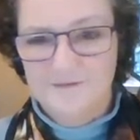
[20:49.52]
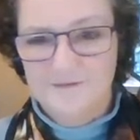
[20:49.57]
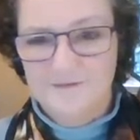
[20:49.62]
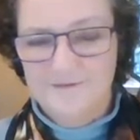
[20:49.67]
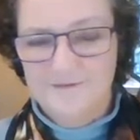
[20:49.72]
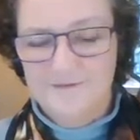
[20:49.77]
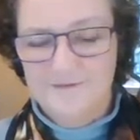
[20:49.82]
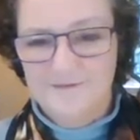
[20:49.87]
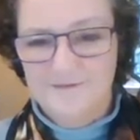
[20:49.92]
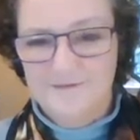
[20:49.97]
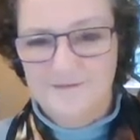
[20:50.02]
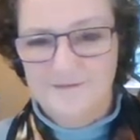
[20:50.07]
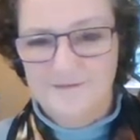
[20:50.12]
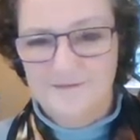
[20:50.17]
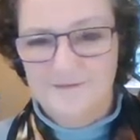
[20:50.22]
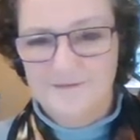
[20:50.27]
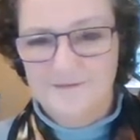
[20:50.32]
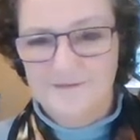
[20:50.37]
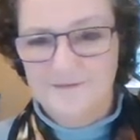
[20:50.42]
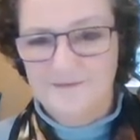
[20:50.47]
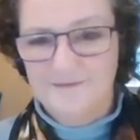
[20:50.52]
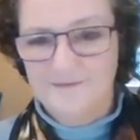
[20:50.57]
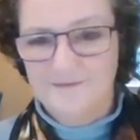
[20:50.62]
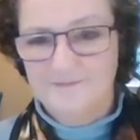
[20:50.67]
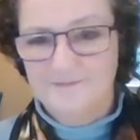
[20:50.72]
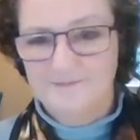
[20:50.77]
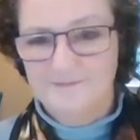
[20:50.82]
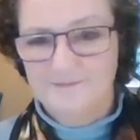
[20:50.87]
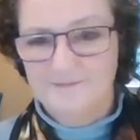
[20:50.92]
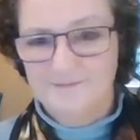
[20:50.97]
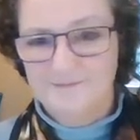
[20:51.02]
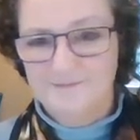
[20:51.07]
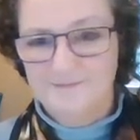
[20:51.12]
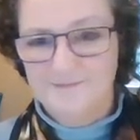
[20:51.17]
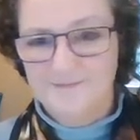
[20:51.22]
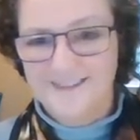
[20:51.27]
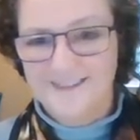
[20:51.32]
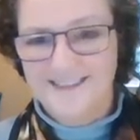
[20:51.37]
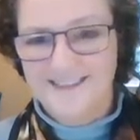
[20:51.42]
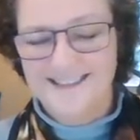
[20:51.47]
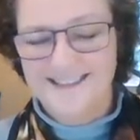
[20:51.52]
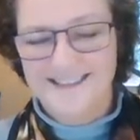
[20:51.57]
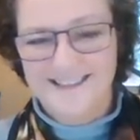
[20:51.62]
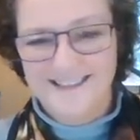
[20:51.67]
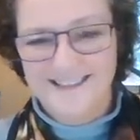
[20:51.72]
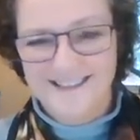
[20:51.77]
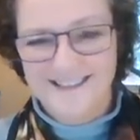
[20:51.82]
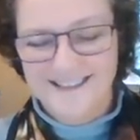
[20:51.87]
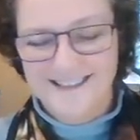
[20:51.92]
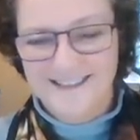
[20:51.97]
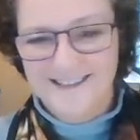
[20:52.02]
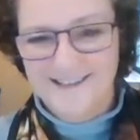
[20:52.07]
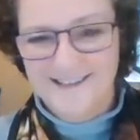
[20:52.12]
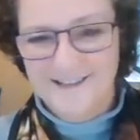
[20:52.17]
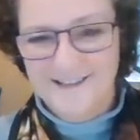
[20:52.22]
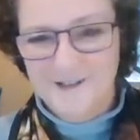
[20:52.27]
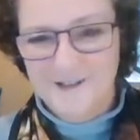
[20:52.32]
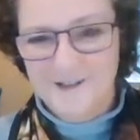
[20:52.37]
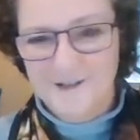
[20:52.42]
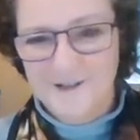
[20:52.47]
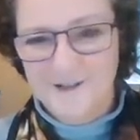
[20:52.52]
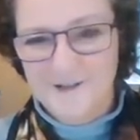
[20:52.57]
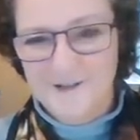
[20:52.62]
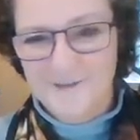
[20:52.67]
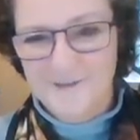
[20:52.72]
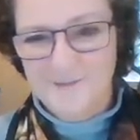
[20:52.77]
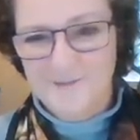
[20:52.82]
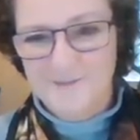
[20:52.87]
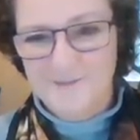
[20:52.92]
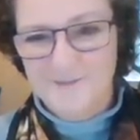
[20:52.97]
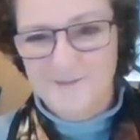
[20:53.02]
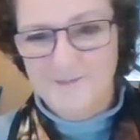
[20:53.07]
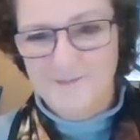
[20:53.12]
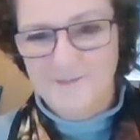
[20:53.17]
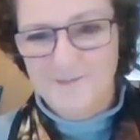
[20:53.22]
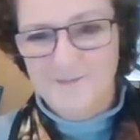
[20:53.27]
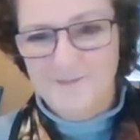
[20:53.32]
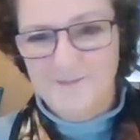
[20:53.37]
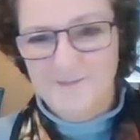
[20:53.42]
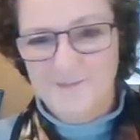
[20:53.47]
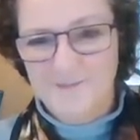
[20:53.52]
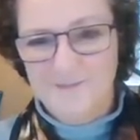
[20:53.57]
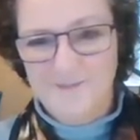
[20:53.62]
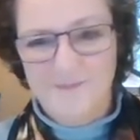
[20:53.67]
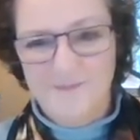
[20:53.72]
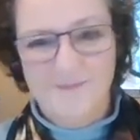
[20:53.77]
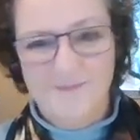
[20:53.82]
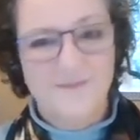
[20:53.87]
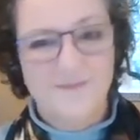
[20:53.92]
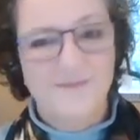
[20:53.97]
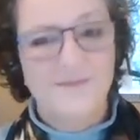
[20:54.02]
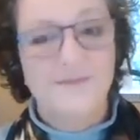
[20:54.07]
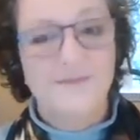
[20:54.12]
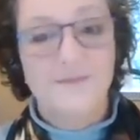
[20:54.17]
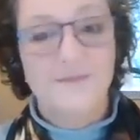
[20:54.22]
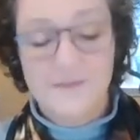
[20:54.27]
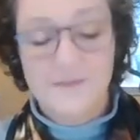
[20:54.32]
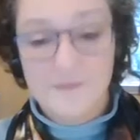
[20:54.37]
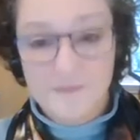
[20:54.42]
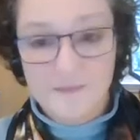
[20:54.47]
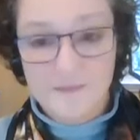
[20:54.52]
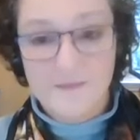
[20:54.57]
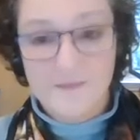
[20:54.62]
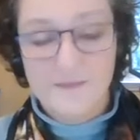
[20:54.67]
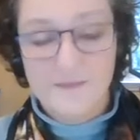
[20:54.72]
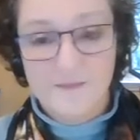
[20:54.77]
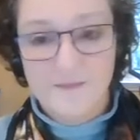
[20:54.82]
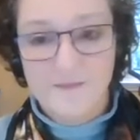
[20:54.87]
(not speaking)